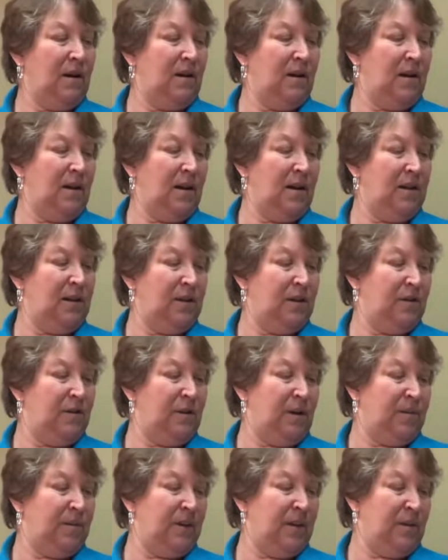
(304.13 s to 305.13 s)
eyes to
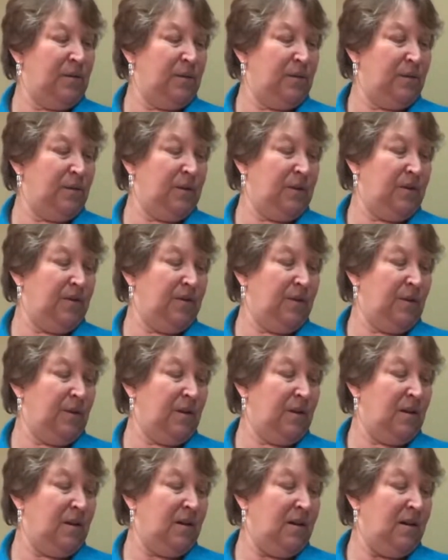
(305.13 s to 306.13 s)
drop down towards the
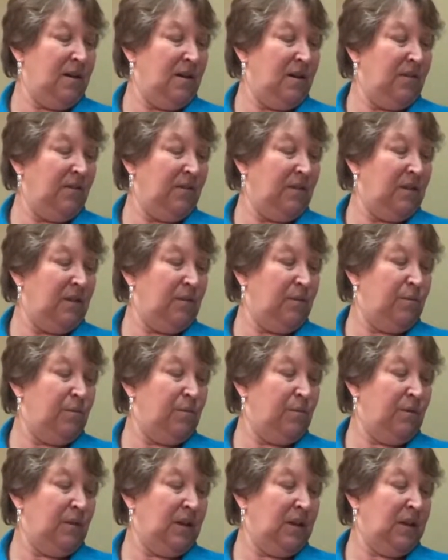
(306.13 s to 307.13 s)
floor. It's
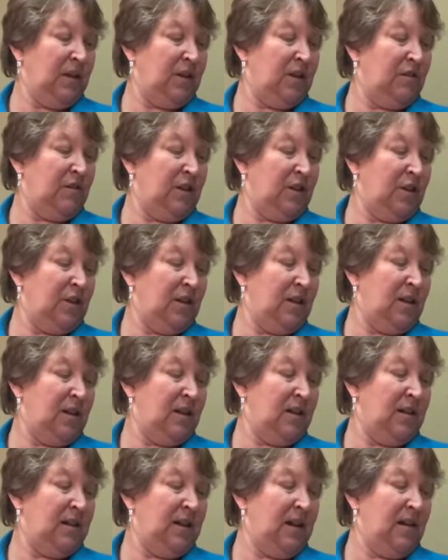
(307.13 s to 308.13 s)
really stretching
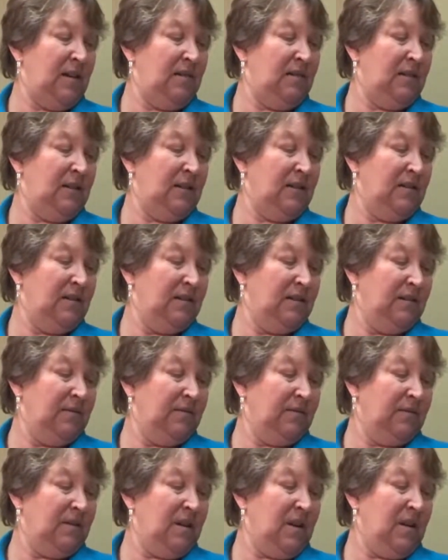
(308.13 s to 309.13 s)
things out
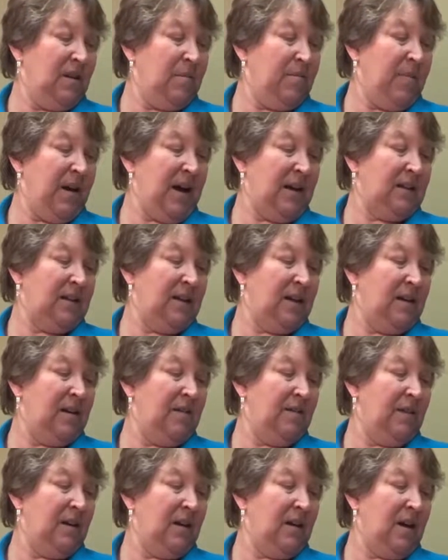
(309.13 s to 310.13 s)
on the back side
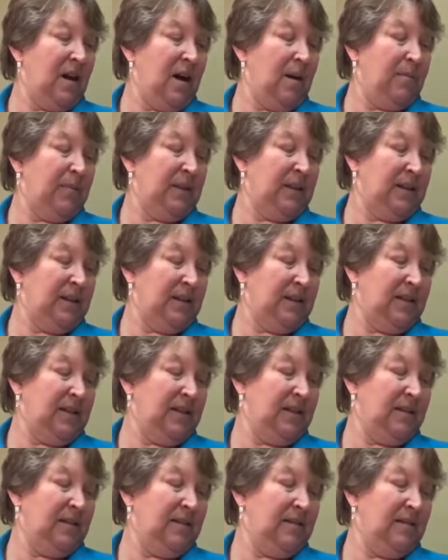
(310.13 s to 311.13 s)
of the opposites.
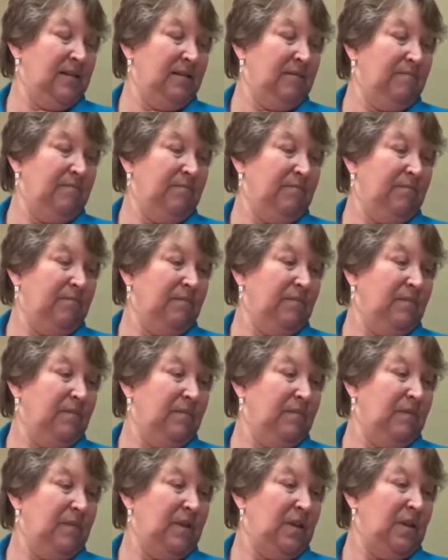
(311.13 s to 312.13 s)

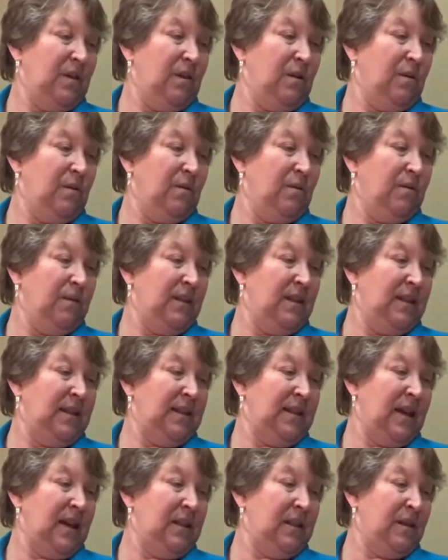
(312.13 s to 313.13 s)
So in this
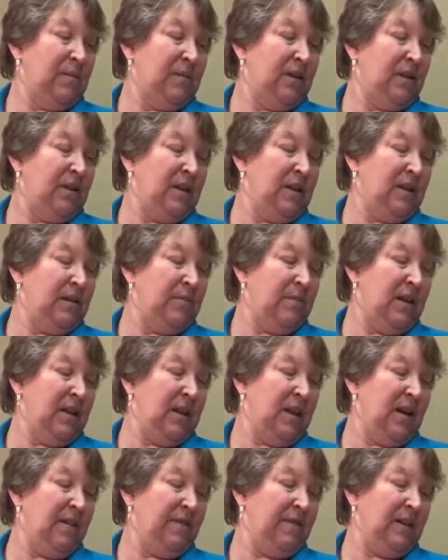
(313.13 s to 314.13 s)
case, I'm looking to my
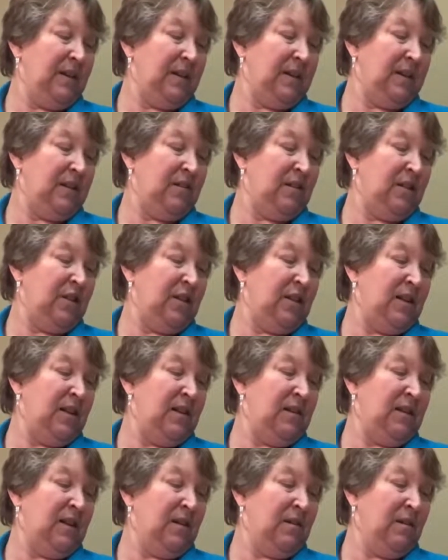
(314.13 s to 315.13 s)
left and stretching
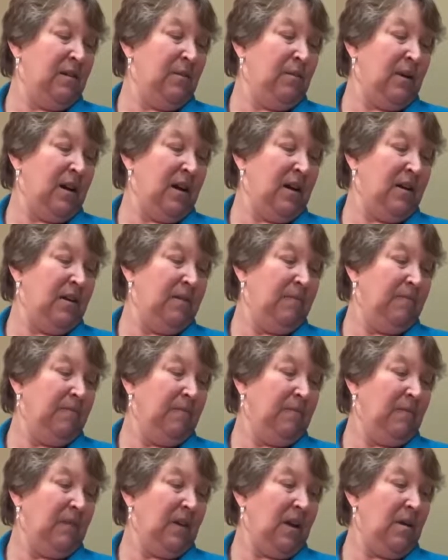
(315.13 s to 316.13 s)
things out on the right.
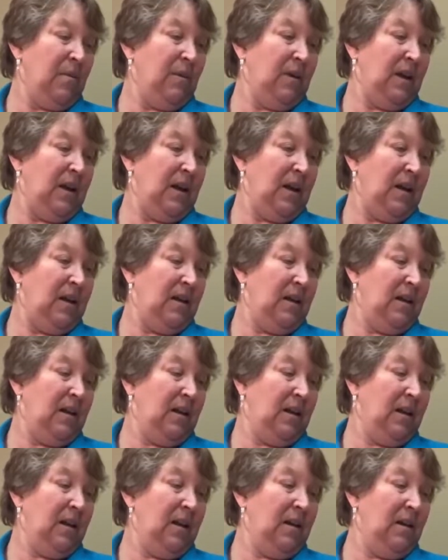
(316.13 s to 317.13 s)
I want to
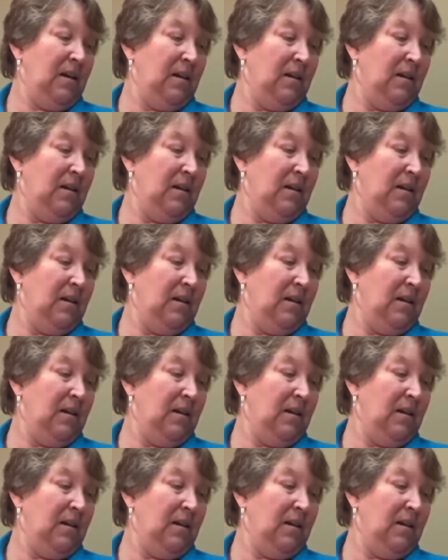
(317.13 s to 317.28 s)
inhale in